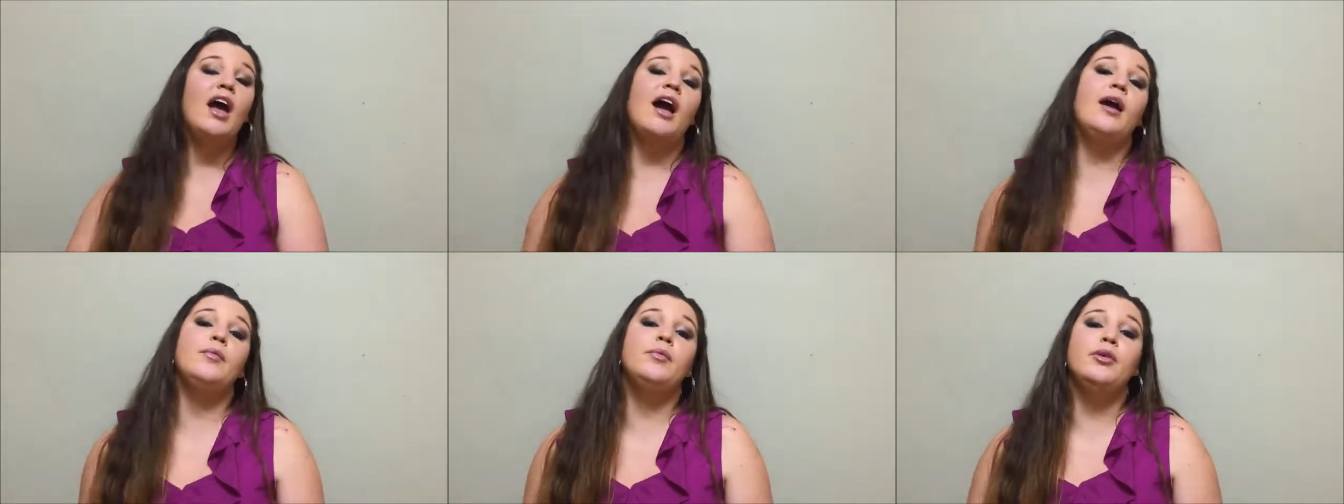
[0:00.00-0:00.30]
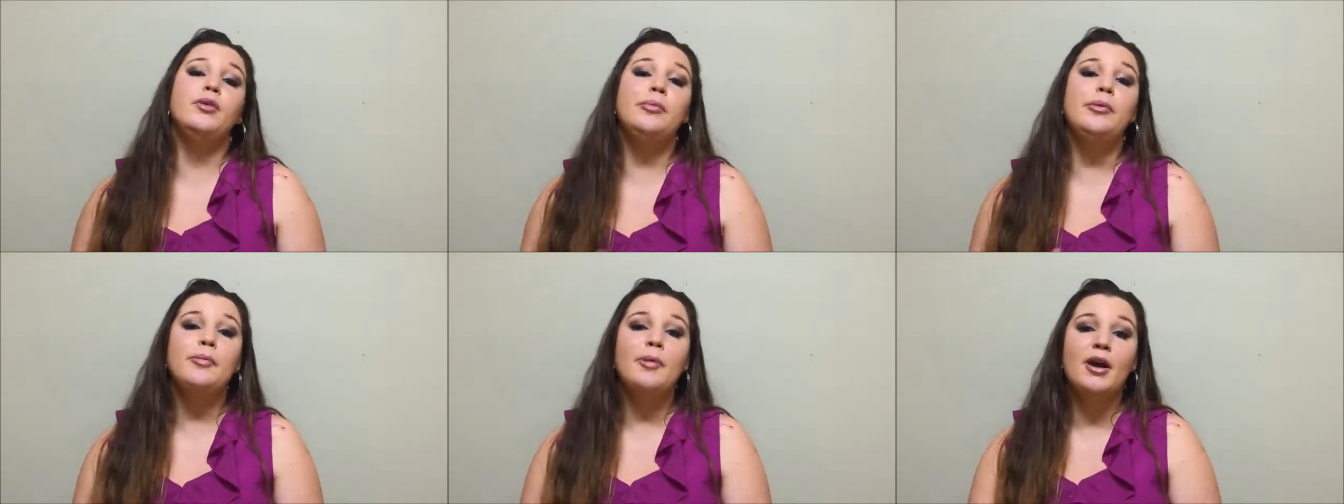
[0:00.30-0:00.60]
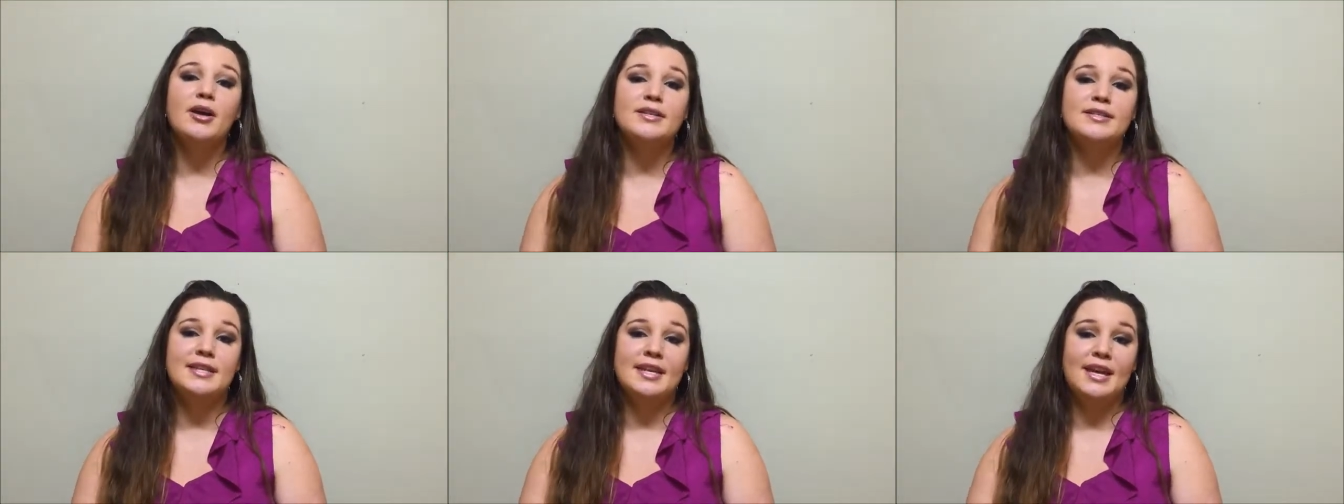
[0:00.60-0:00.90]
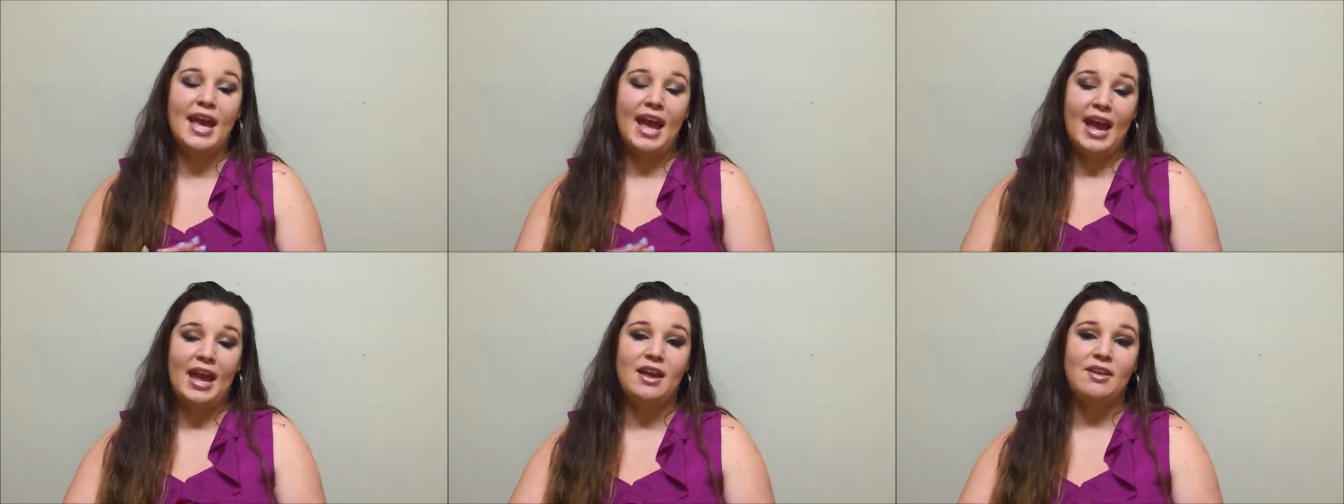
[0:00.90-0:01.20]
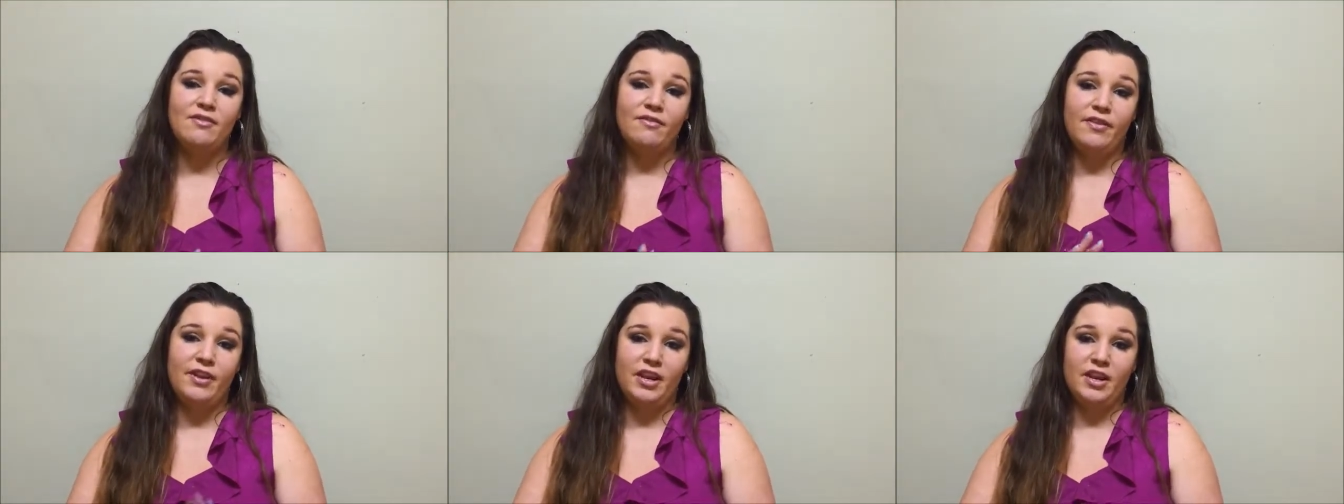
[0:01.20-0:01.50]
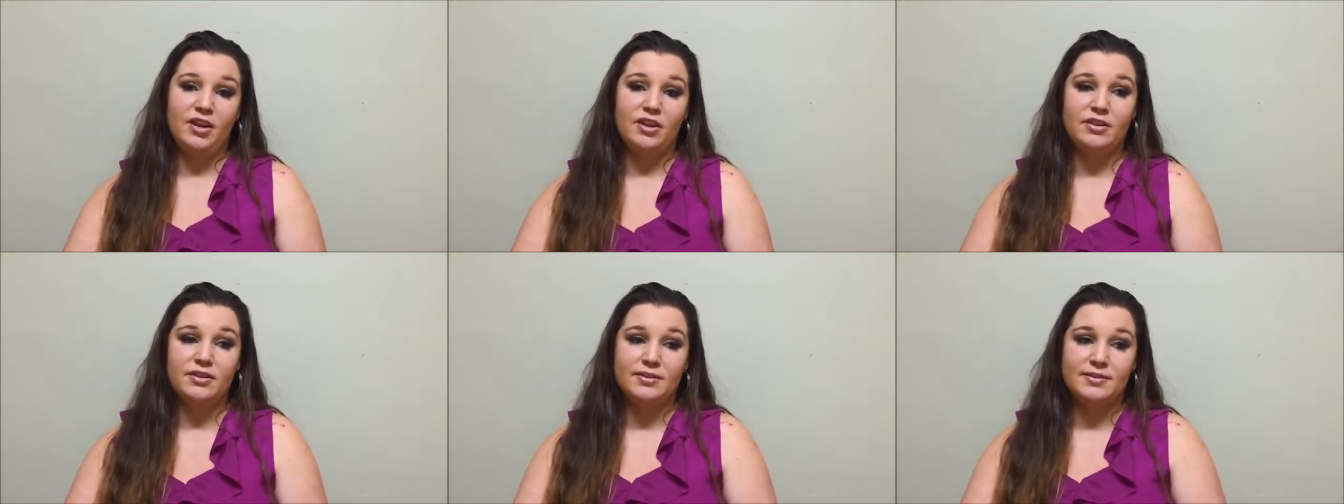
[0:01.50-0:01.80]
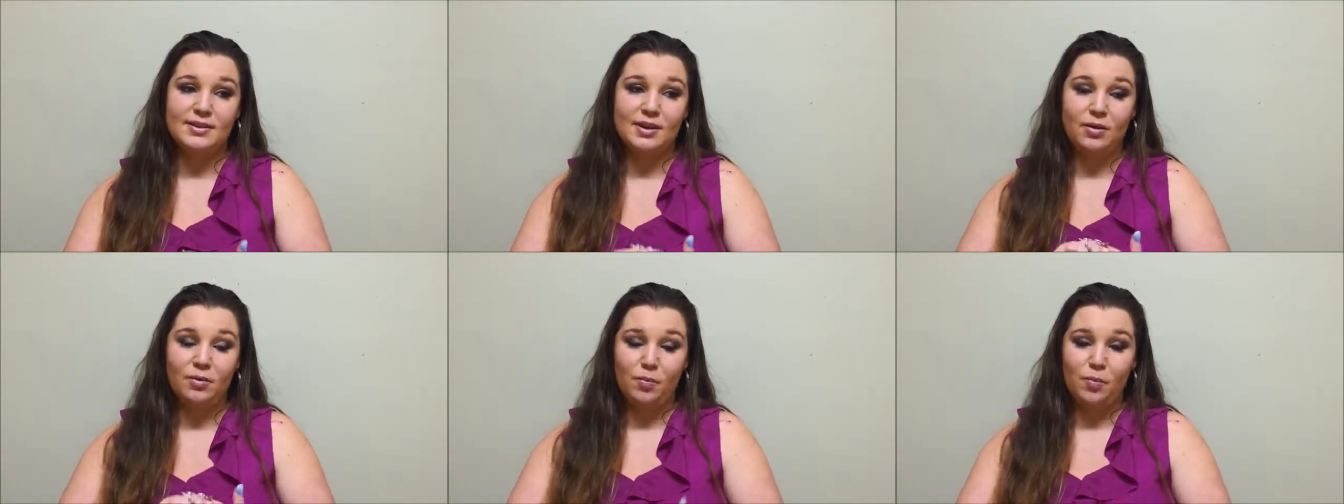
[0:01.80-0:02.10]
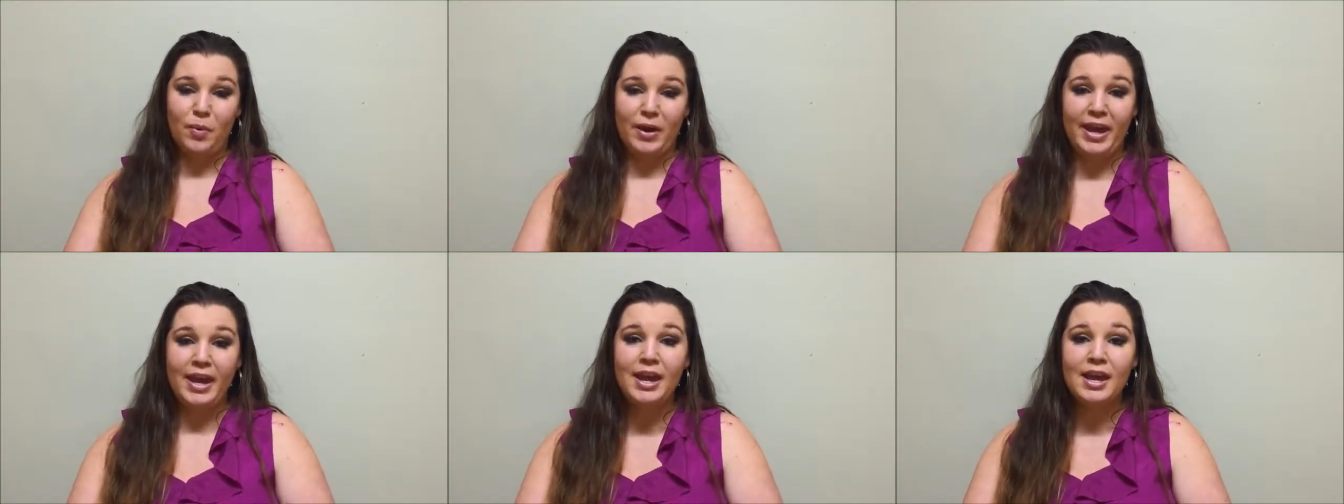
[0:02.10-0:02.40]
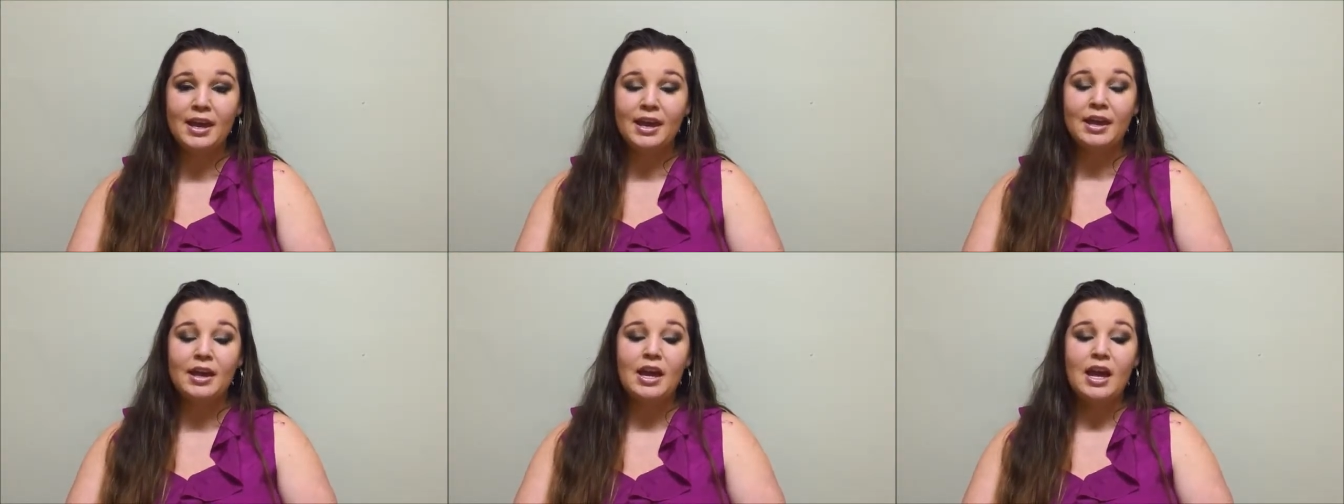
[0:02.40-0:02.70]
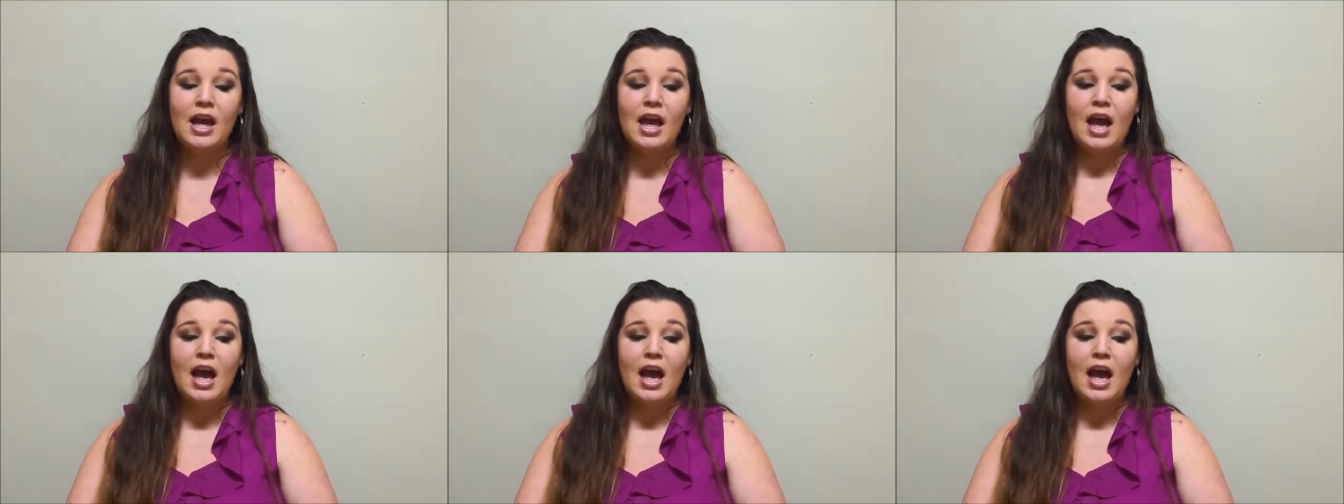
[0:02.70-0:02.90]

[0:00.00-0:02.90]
I will be posting eight videos a week.